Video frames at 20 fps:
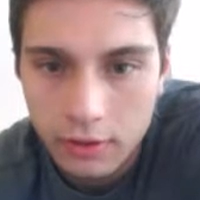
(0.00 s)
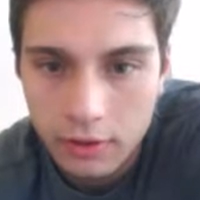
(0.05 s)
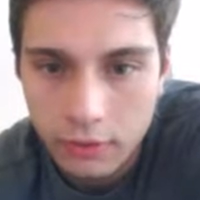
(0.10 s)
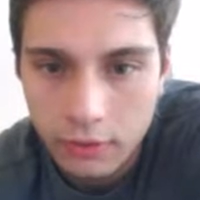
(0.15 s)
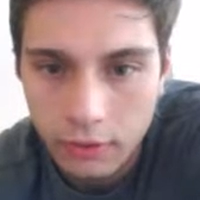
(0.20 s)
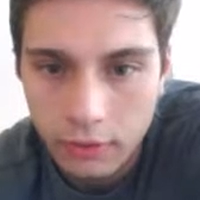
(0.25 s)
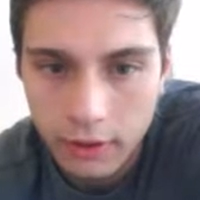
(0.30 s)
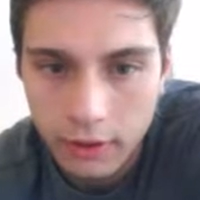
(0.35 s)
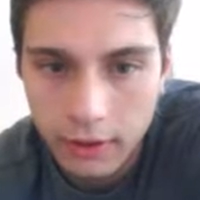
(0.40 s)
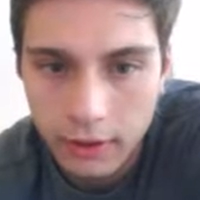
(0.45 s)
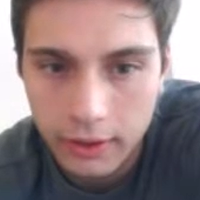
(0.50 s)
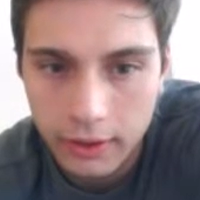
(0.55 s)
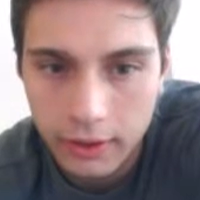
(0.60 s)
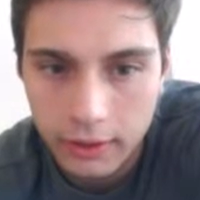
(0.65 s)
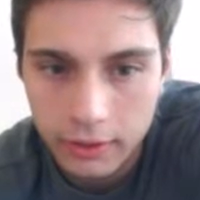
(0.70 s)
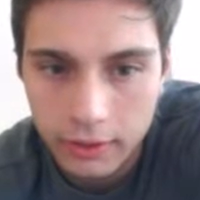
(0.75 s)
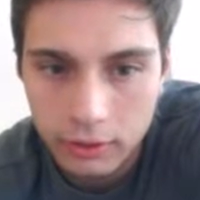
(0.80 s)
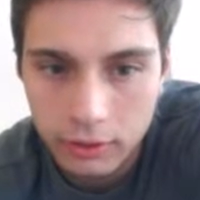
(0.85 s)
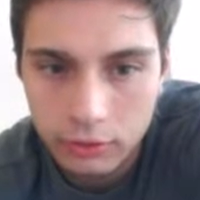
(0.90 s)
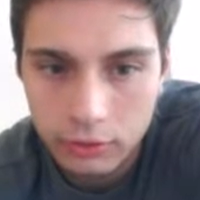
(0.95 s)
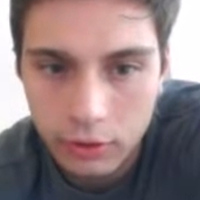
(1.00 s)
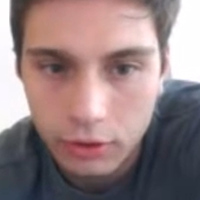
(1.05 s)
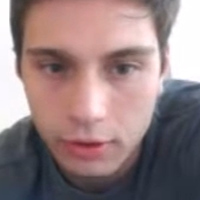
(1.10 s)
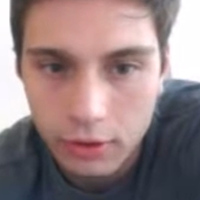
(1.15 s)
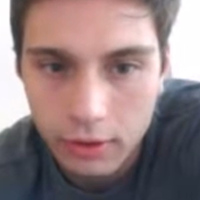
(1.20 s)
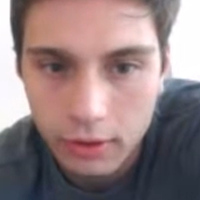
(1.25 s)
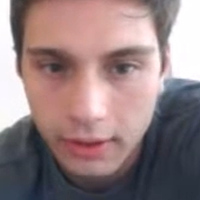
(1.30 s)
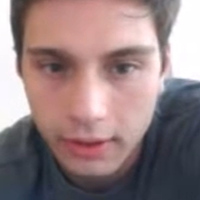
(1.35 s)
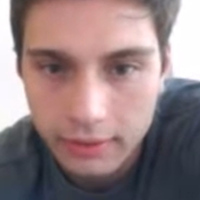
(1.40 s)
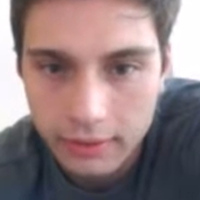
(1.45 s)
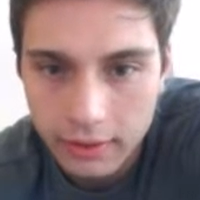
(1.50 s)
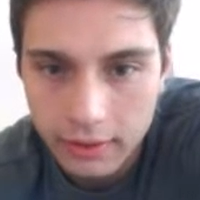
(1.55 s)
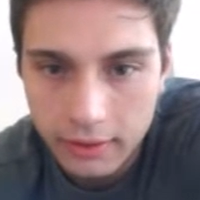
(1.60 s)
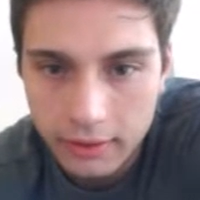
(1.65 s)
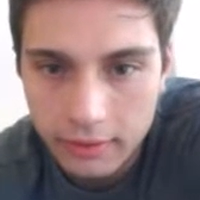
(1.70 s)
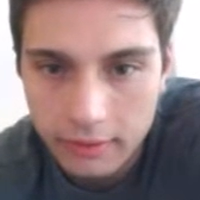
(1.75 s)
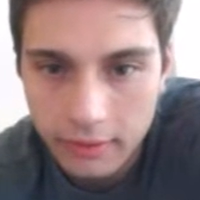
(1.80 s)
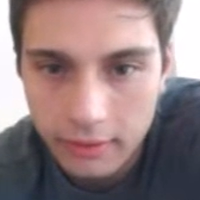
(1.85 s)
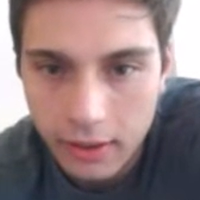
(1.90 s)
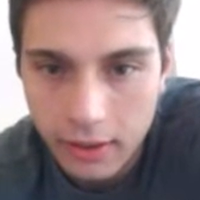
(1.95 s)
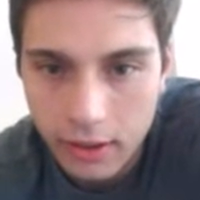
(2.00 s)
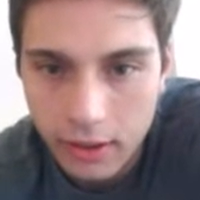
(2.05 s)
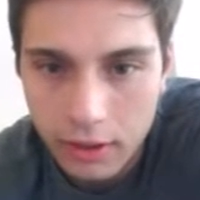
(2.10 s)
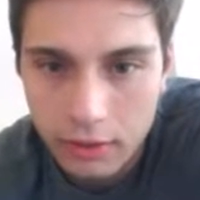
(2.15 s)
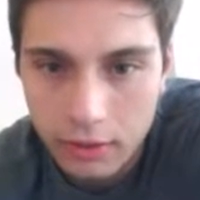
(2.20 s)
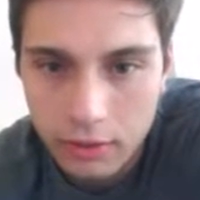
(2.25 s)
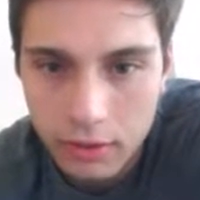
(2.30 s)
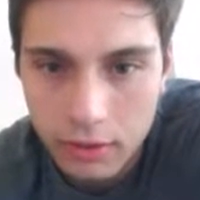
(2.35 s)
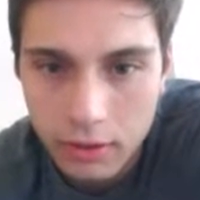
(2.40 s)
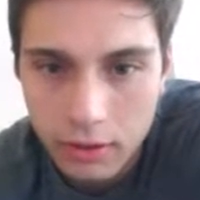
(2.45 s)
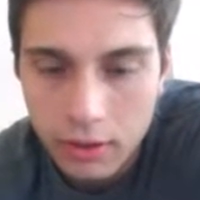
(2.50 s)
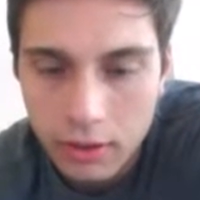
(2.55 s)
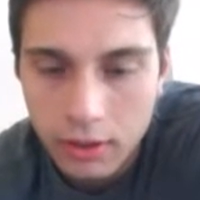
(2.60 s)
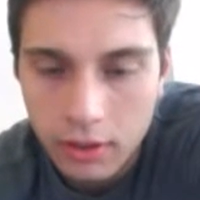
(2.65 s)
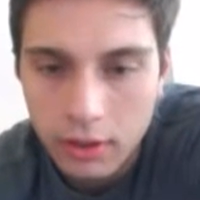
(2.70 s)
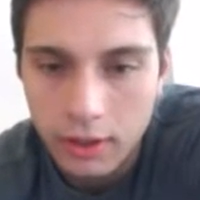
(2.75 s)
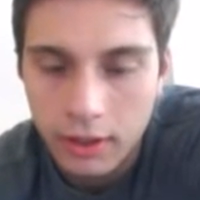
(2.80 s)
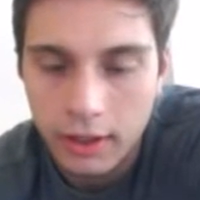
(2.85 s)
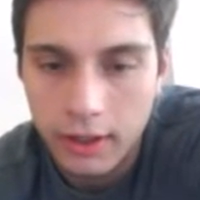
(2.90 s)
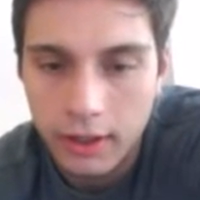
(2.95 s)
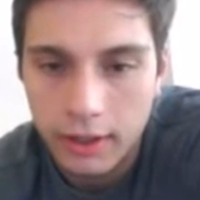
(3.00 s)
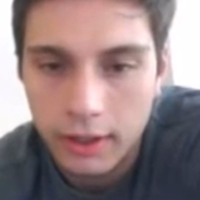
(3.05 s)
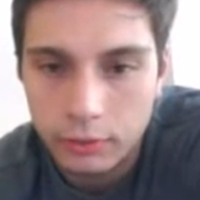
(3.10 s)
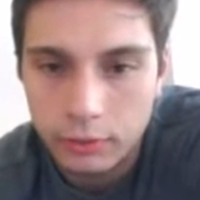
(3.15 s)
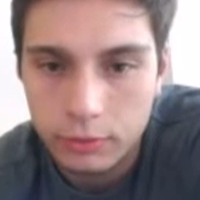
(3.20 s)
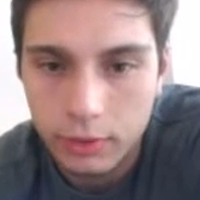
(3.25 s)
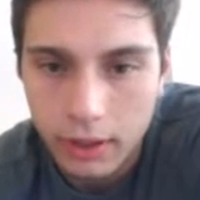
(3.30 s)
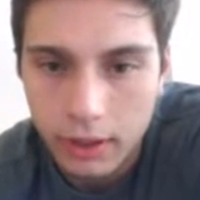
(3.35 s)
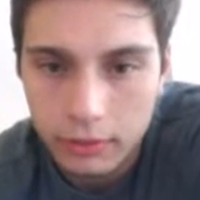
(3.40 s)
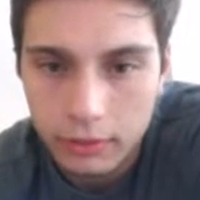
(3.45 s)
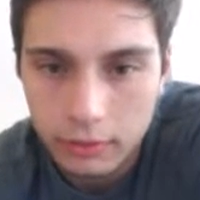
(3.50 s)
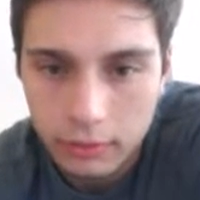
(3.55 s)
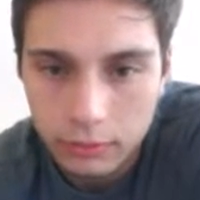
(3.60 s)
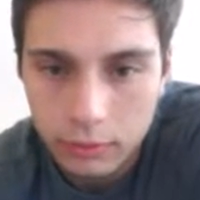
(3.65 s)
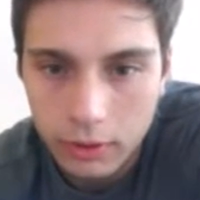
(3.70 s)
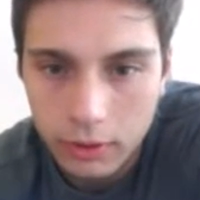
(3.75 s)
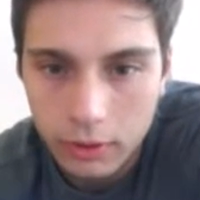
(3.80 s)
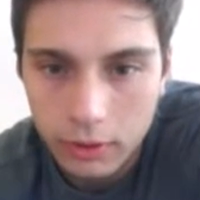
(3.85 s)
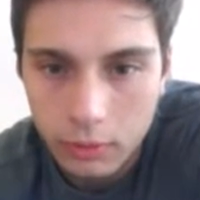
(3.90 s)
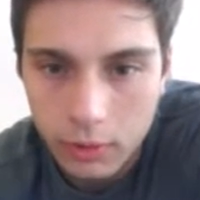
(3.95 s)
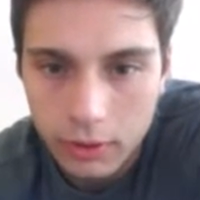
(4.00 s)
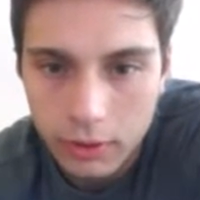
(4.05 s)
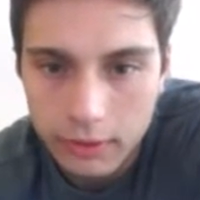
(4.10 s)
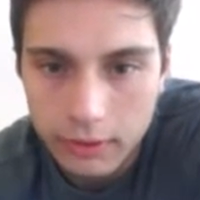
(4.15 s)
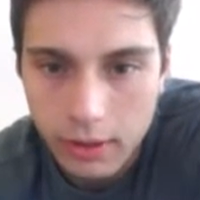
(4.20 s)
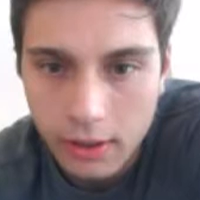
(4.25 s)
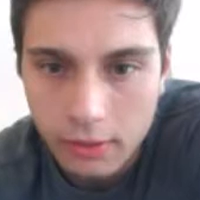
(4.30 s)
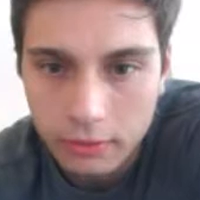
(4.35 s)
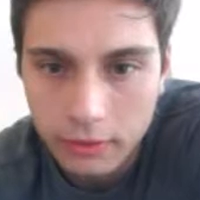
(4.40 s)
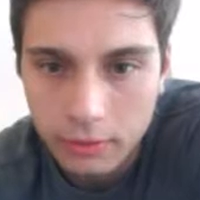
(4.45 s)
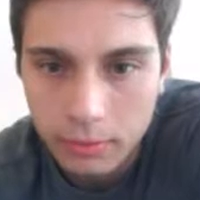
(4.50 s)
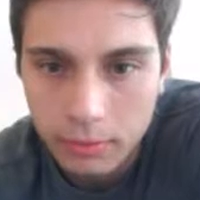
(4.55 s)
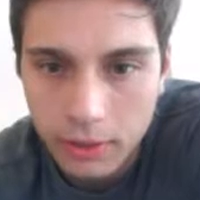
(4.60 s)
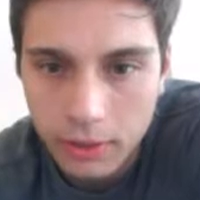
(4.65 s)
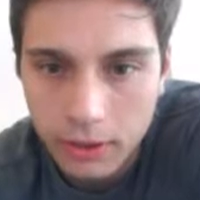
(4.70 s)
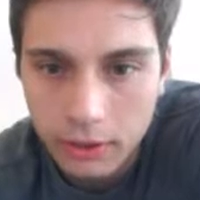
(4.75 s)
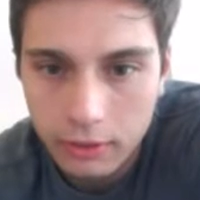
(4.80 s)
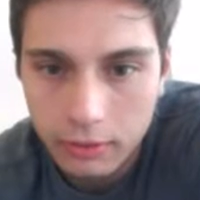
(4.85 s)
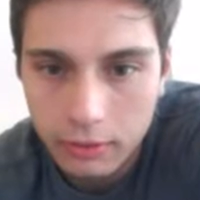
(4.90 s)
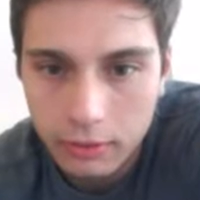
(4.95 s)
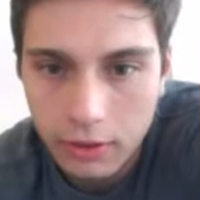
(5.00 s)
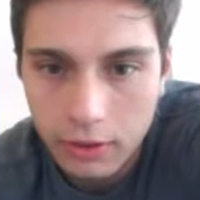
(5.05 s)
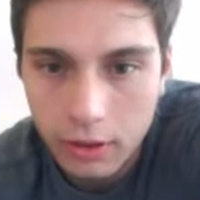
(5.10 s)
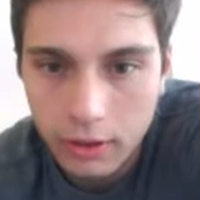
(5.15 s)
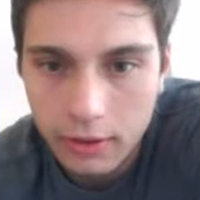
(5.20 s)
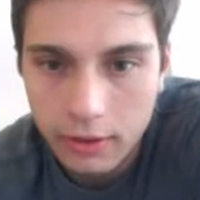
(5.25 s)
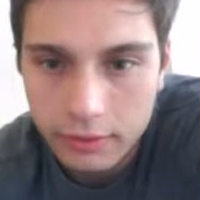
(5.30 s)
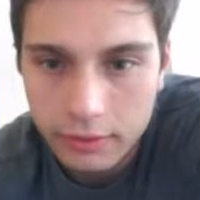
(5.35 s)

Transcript: So the total assets are $321,000 million,